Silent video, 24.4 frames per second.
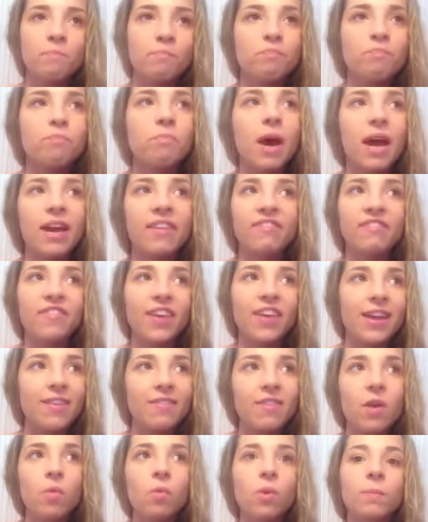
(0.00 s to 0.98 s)
my
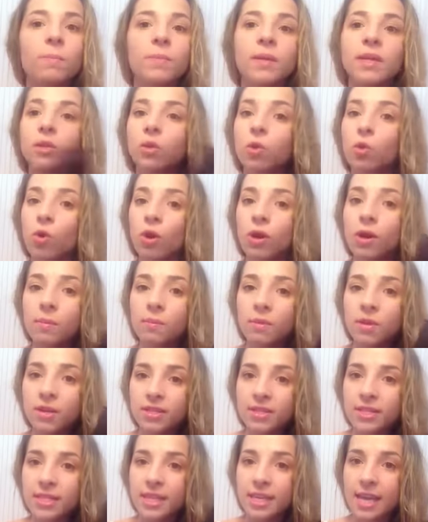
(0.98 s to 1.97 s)
favorite would be Laura
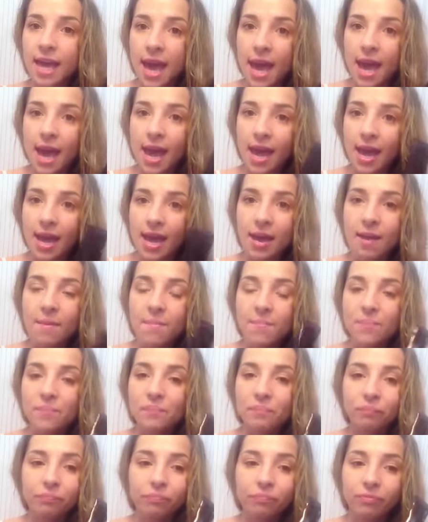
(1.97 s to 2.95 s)
Mercier
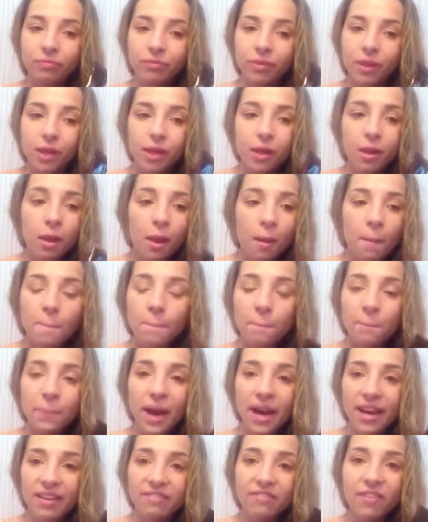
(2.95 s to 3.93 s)

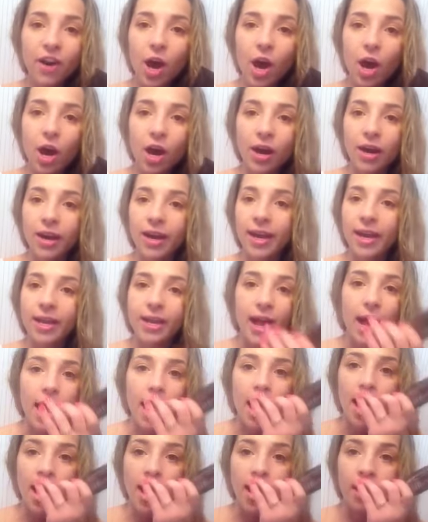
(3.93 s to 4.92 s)
by far. And
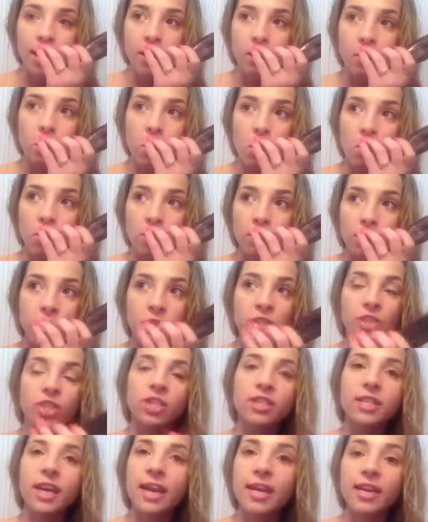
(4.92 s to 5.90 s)
I will
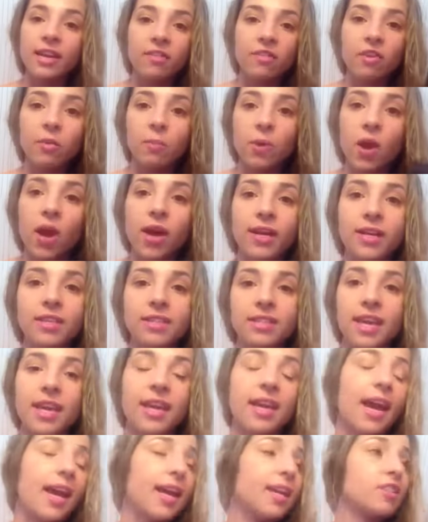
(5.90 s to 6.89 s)
repurchase any of her products.
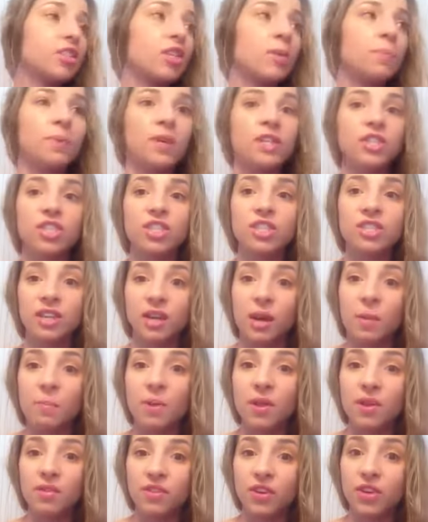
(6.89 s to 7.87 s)
And I actually purchased a
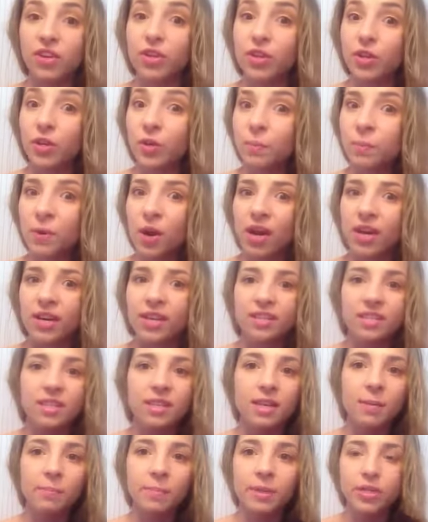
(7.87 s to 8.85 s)
couple of her new products
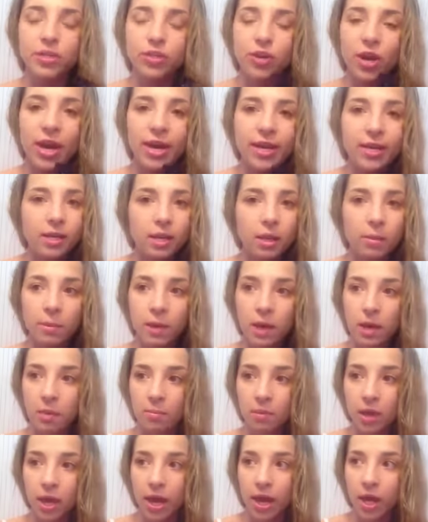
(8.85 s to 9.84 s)
and I've been trying them. And
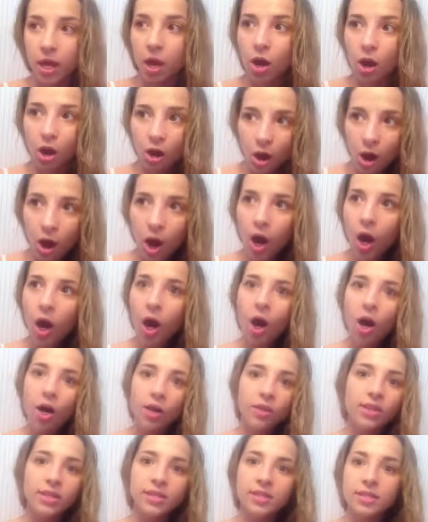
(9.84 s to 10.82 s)
I'm like, oh,
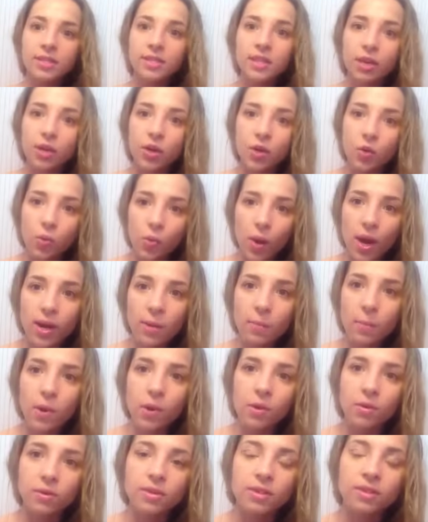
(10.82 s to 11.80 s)
this is
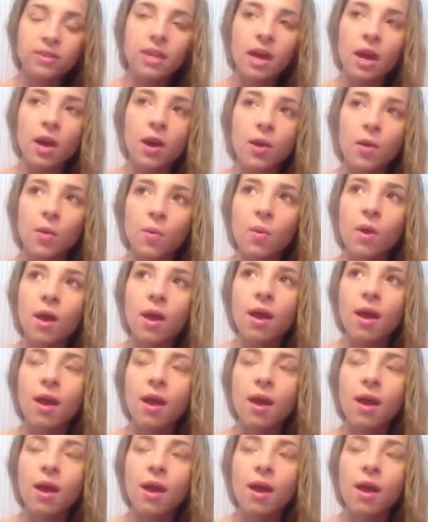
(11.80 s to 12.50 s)
incredible. So